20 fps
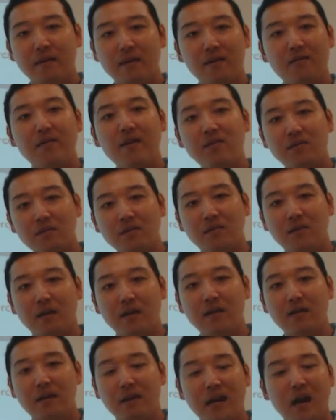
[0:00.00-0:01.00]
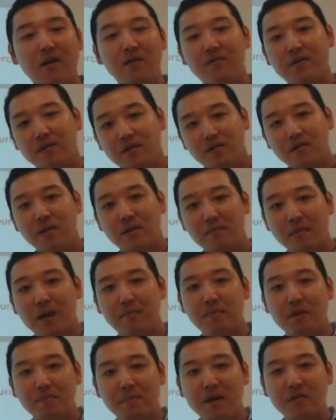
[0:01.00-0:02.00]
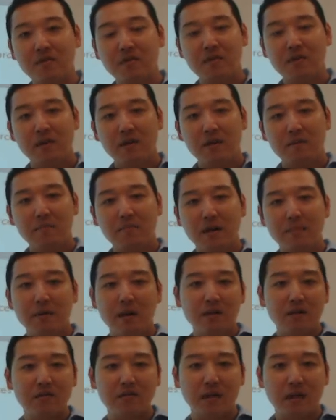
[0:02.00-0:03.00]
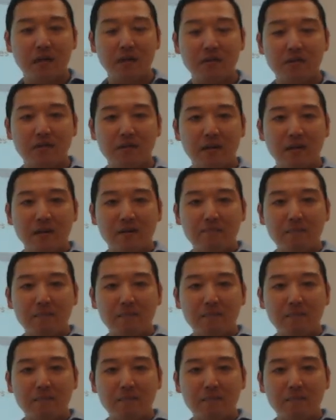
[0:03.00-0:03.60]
efficiency and how efficiency might be measured by policy analysts.